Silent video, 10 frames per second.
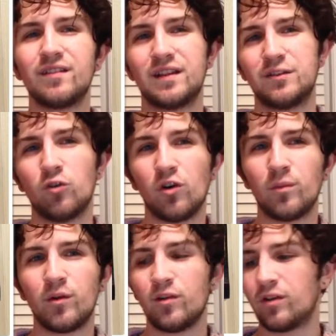like
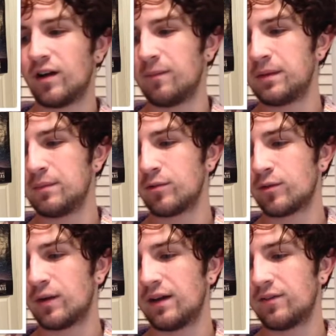normal around people or
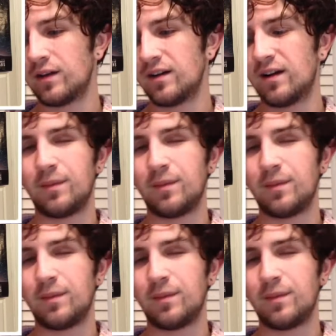whatever